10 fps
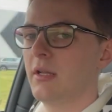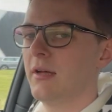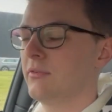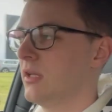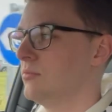
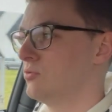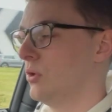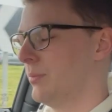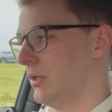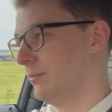have to keep
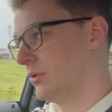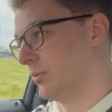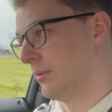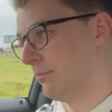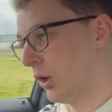swapping in
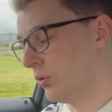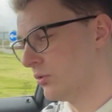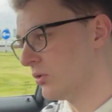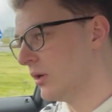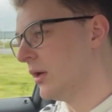between
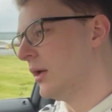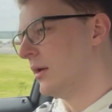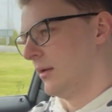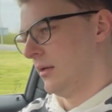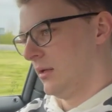modes.
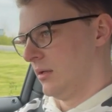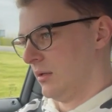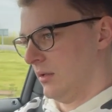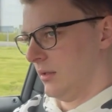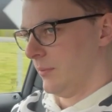
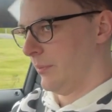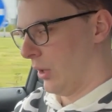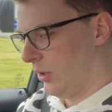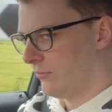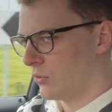
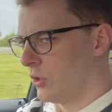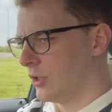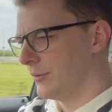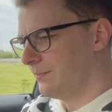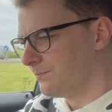But overall,